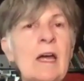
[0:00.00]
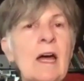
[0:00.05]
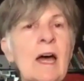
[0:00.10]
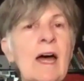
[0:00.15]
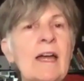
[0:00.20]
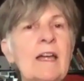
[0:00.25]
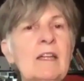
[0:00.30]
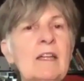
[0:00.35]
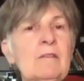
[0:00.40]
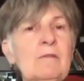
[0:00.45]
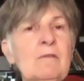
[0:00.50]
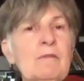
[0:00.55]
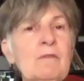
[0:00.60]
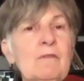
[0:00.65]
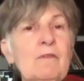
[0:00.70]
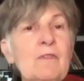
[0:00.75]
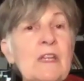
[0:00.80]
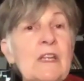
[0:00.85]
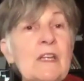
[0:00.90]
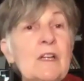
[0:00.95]
I can
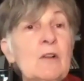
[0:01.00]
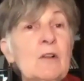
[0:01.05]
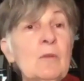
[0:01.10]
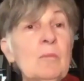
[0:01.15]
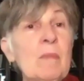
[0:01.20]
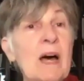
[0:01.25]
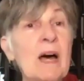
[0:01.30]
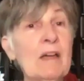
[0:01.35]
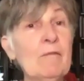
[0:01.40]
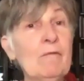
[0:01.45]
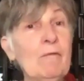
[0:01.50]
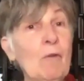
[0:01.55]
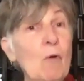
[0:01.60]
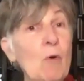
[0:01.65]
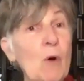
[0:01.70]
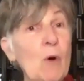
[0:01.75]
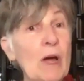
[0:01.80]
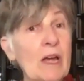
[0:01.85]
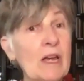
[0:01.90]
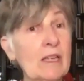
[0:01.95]
feel my
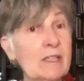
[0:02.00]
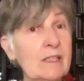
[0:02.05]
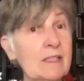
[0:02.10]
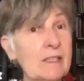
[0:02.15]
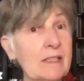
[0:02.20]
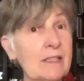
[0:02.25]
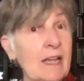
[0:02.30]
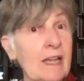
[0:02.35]
voice